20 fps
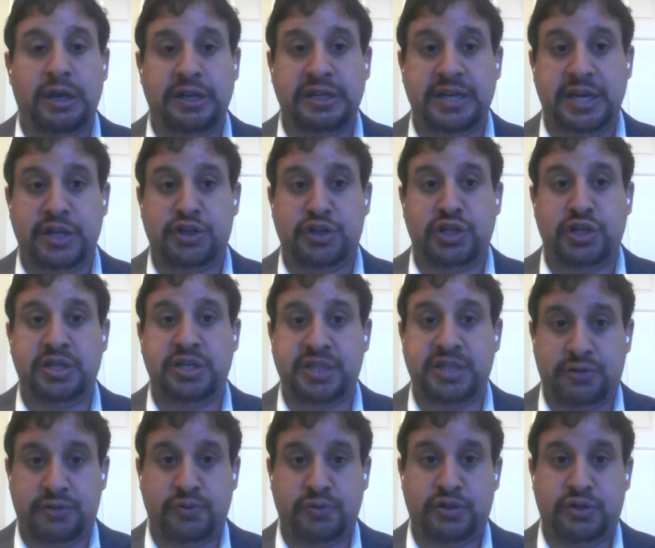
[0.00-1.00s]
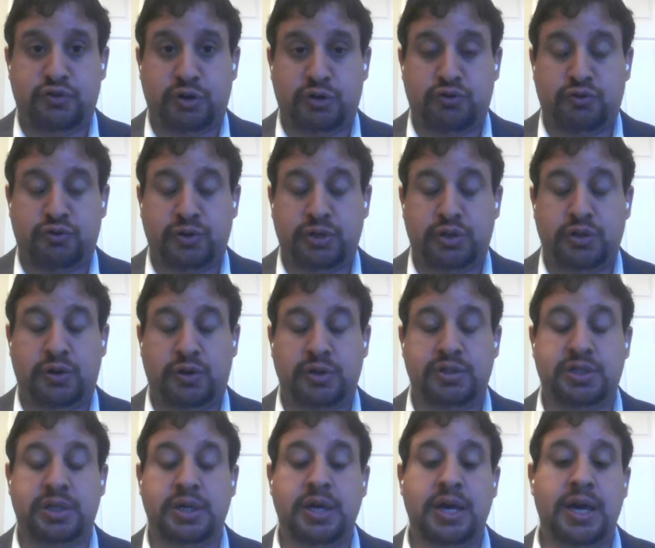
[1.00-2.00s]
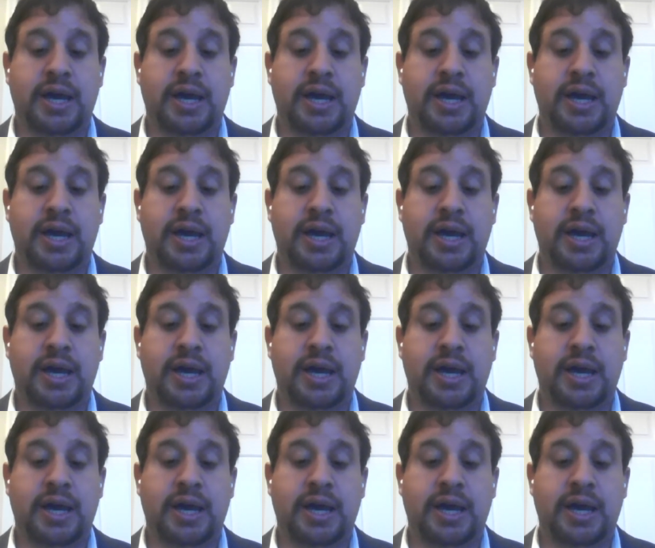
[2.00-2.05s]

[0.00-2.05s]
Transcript: engaging in debt restructuring talks.